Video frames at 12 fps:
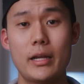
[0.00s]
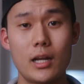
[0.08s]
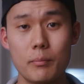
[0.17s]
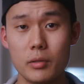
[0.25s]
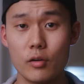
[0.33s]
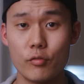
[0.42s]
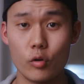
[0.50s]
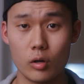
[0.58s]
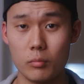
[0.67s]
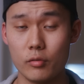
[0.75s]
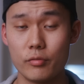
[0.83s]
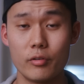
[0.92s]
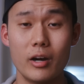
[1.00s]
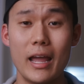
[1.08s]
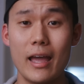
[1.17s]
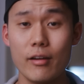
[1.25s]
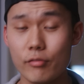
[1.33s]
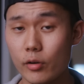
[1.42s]
might not be affordable for
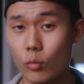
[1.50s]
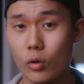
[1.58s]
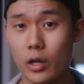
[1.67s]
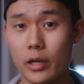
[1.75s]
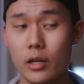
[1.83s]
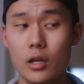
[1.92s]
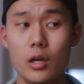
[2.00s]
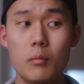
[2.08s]
everyone,